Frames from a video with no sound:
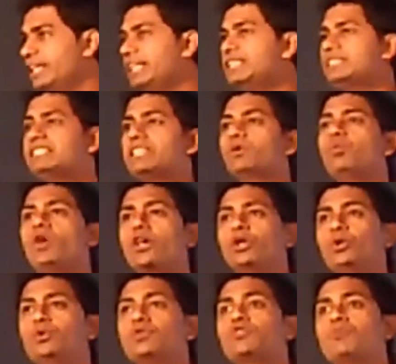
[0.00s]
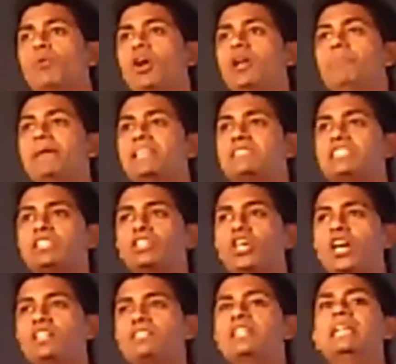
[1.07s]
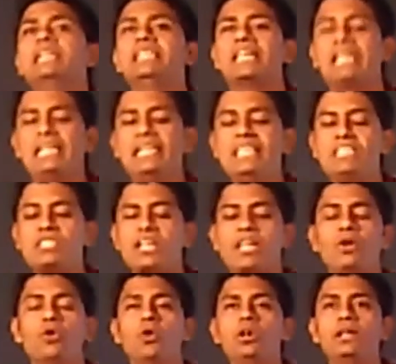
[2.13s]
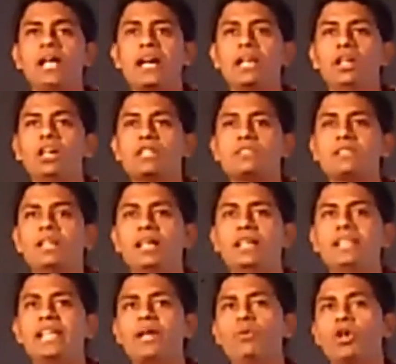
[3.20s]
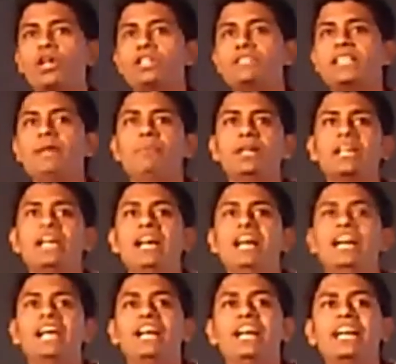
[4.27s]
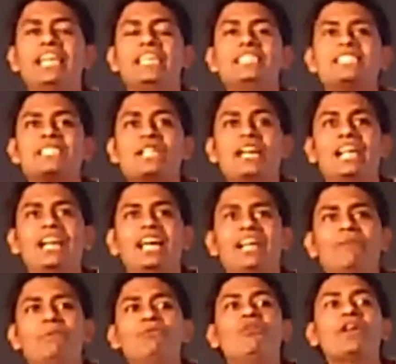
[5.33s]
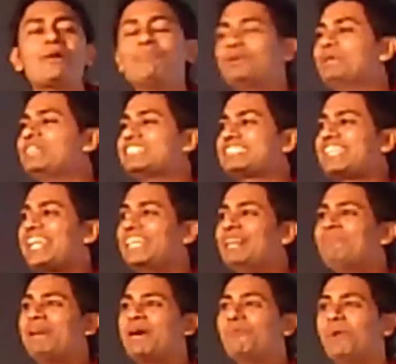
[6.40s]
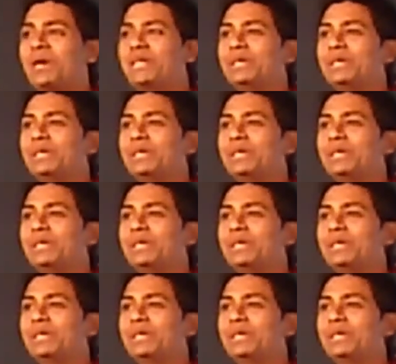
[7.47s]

instinct one or two small basic thoughts, the cliche old dialogues that I wanted to set, but it's before I put this slide up, I